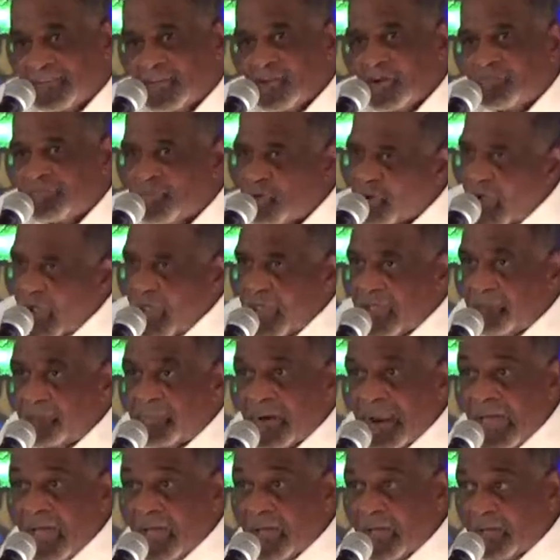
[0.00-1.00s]
tell you, I ain't
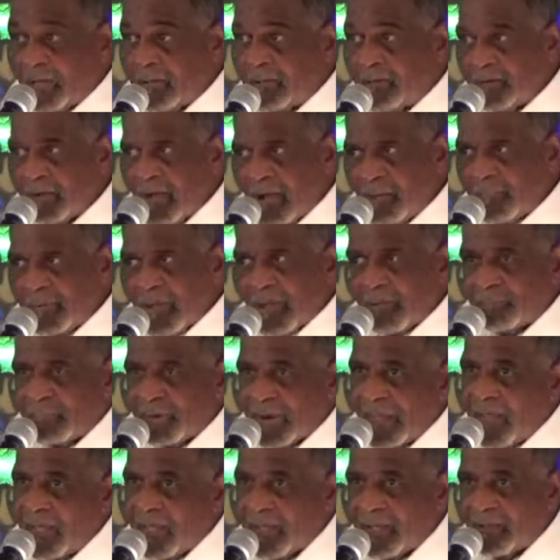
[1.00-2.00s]
blind. I'm not
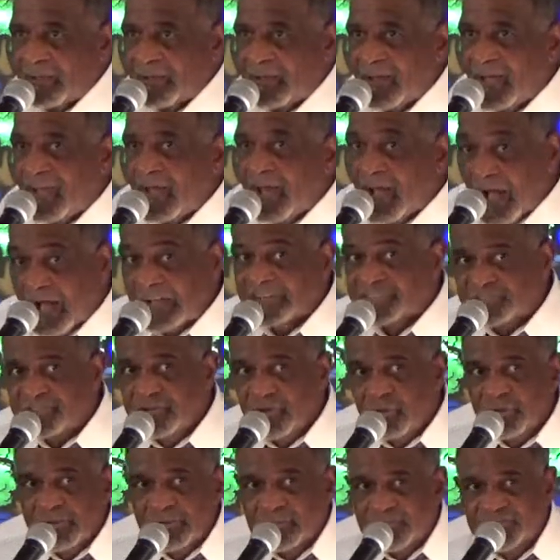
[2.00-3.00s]
blind. I
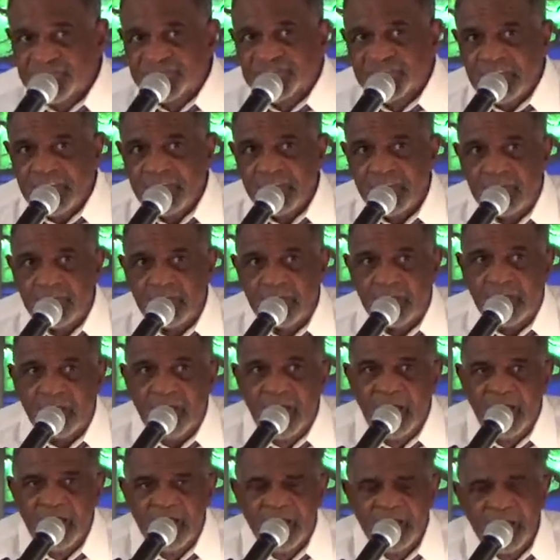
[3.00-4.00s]
still can see.
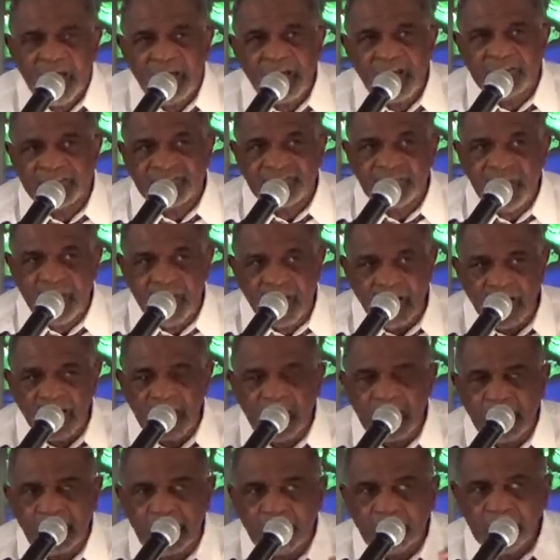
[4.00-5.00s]
Now listen here.
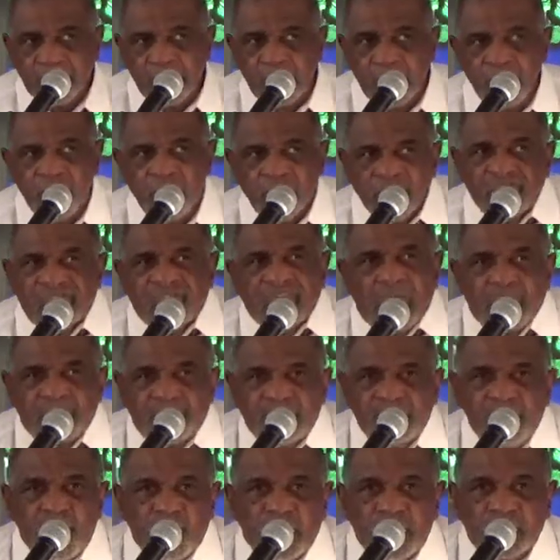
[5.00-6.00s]
You can say
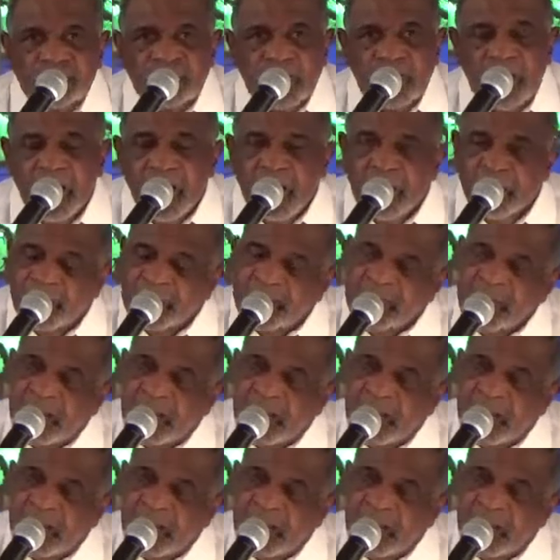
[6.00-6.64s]
what you want to say. But